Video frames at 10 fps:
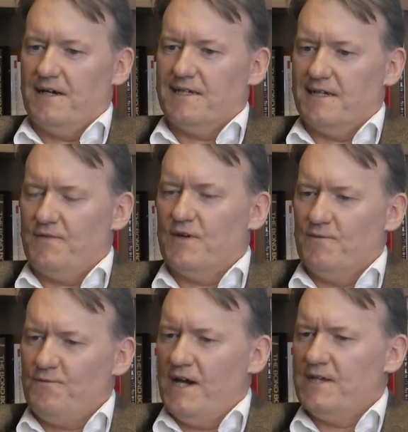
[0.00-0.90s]
If you
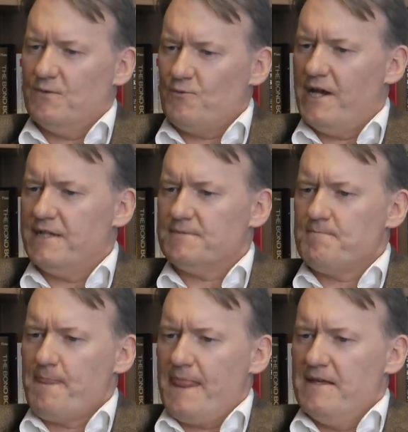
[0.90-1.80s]
can find the right.
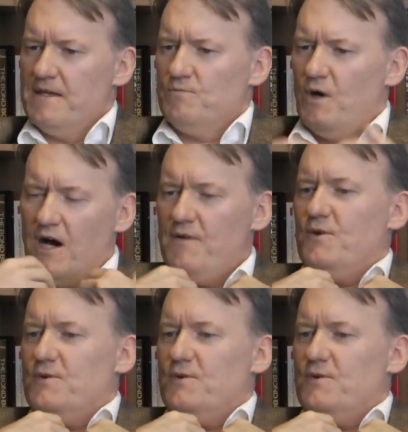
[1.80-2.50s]
What our view